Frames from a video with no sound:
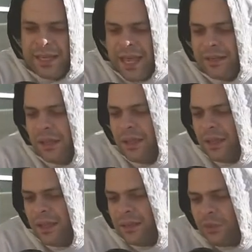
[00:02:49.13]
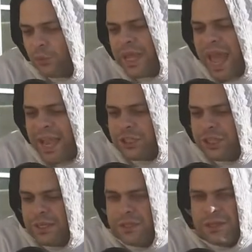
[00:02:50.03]
And the
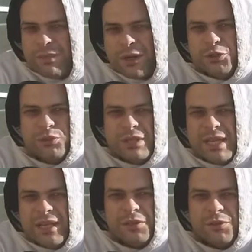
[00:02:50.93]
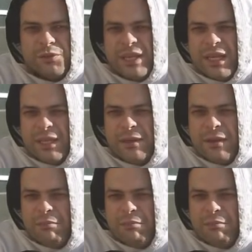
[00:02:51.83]
reaction to Majorie Taylor Greene